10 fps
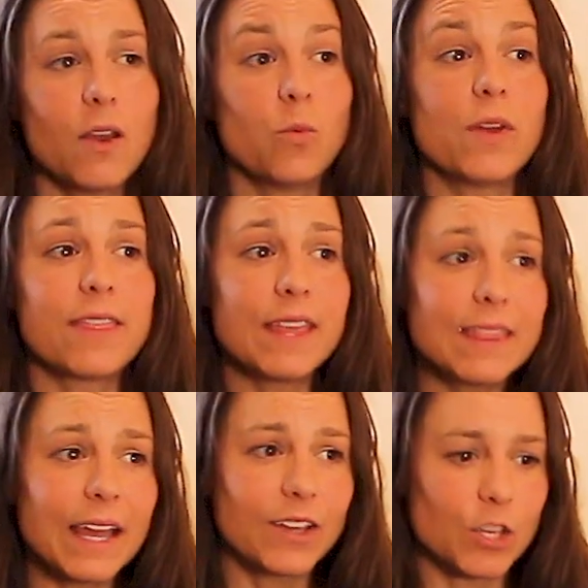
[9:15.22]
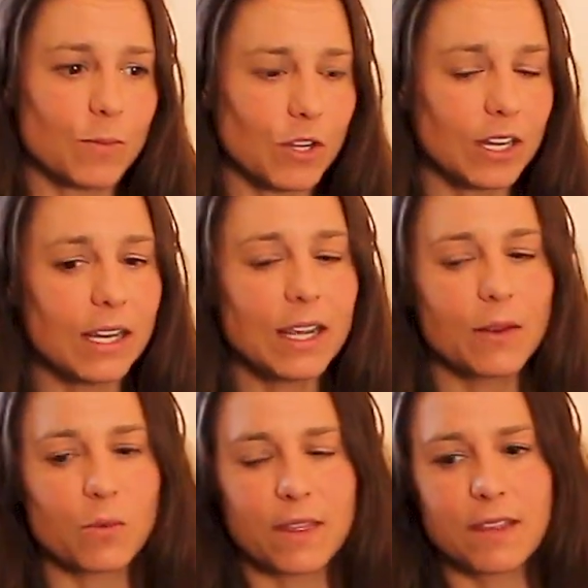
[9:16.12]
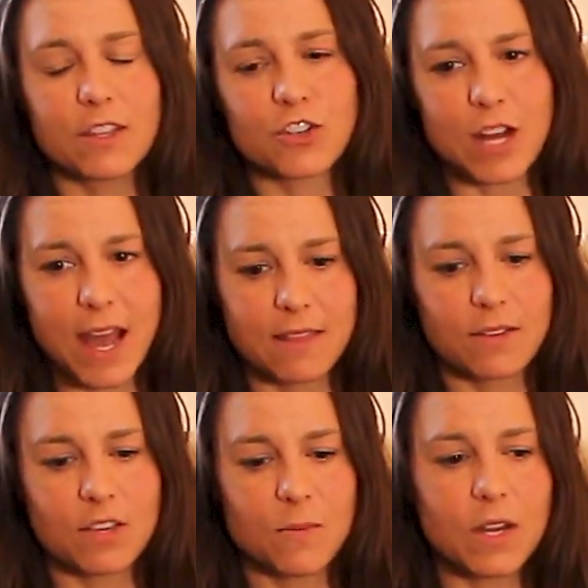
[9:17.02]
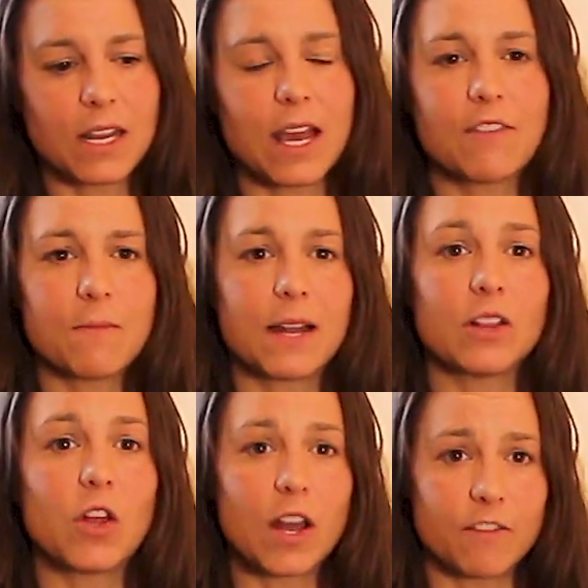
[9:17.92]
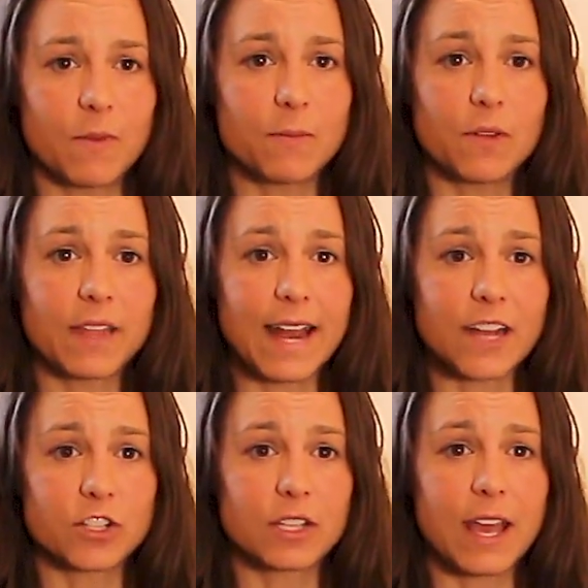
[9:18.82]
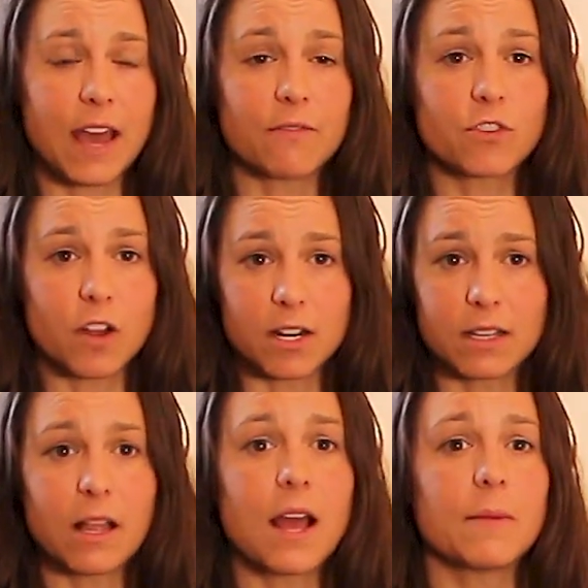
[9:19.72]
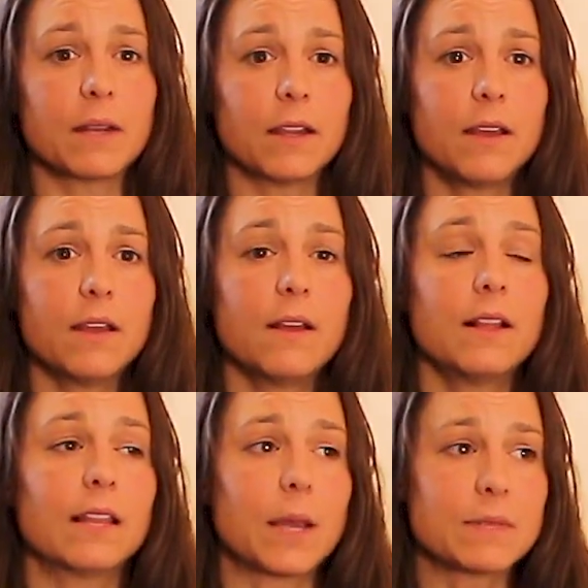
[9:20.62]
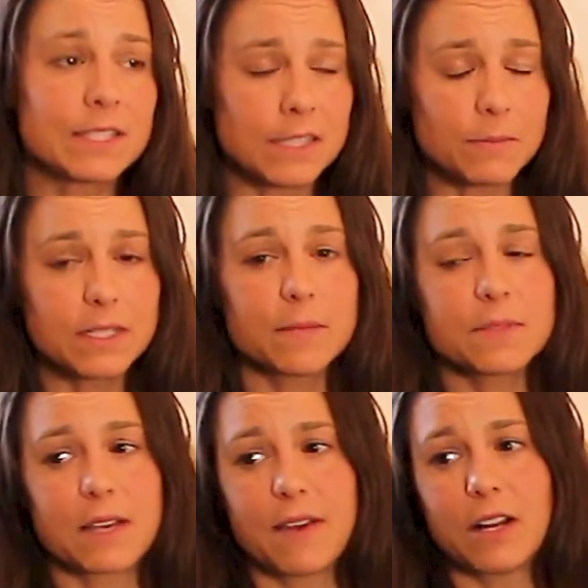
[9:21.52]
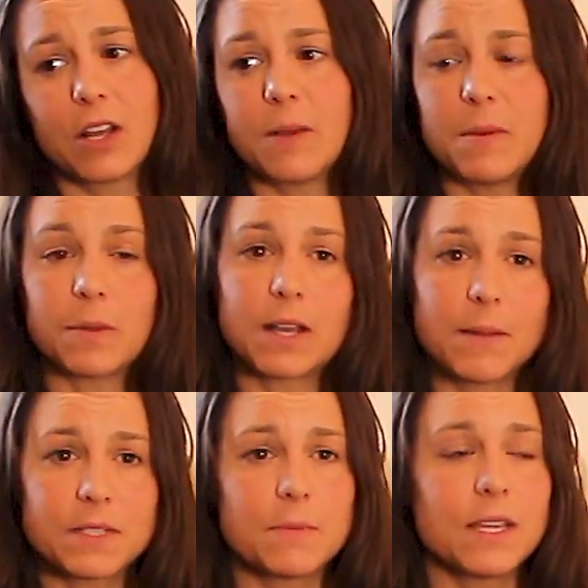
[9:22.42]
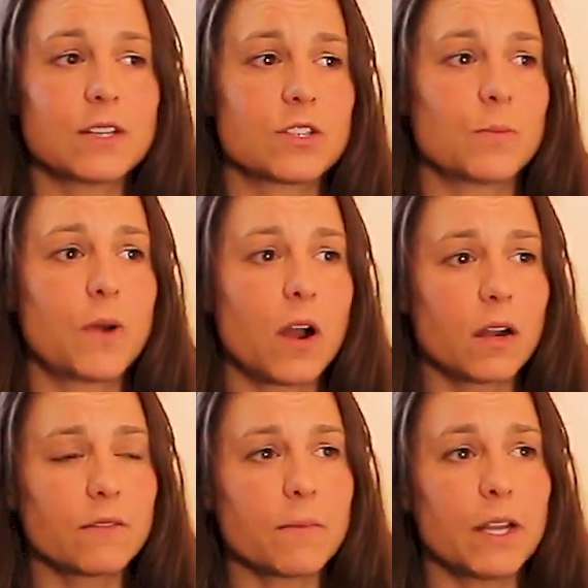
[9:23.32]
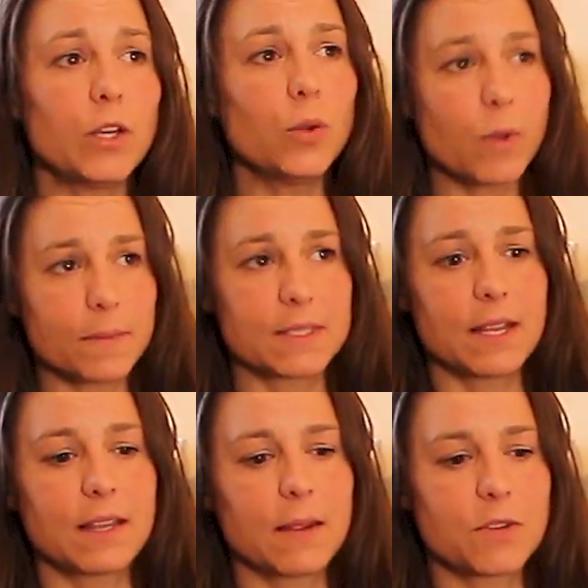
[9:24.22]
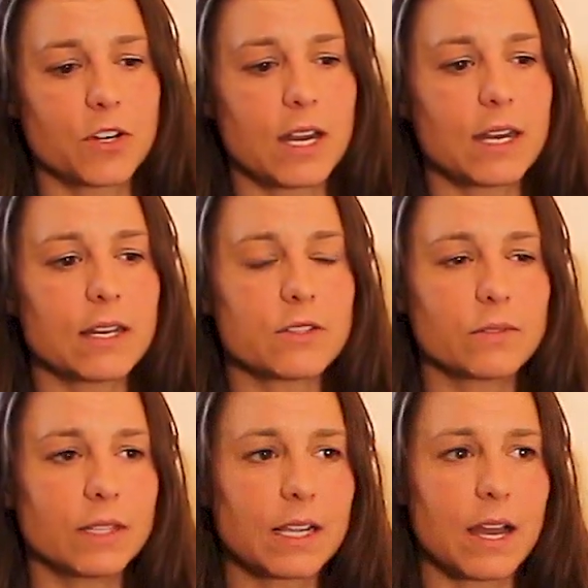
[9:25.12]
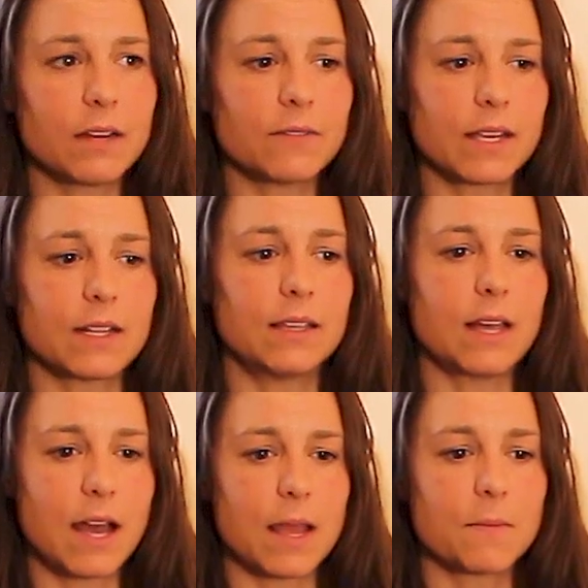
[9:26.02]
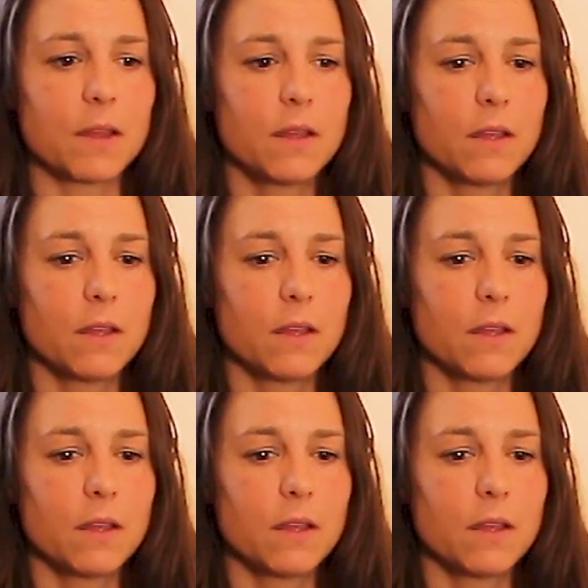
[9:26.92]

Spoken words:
Within that community and within the triathlon community, I've met a lot of people that actually have chronic Lyme and Lyme symptoms. I've had a lot of people come to me, and so part of my new website that I'm creating is really kind of like a Lyme